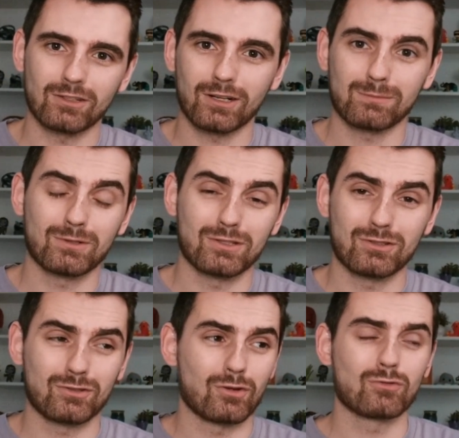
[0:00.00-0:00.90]
Octopus
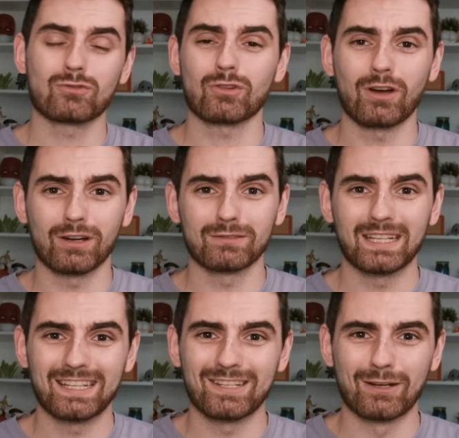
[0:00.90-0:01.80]
is too strong. We
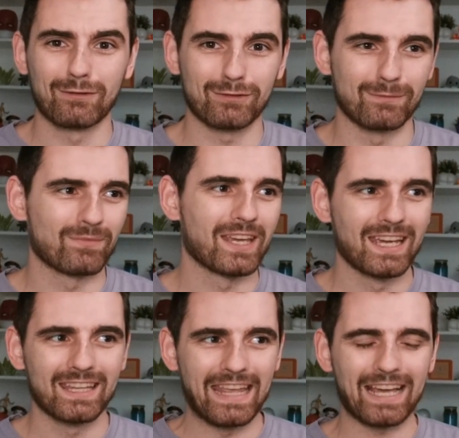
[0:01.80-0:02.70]
need to nerf him.
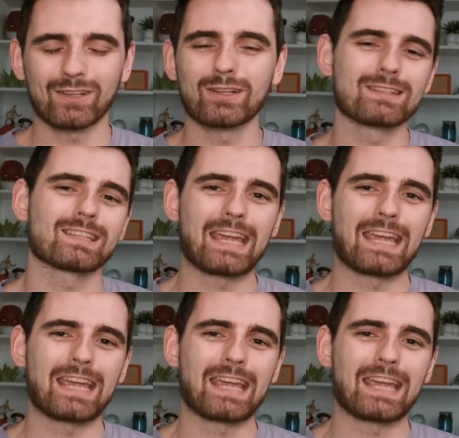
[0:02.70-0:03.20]
That could easily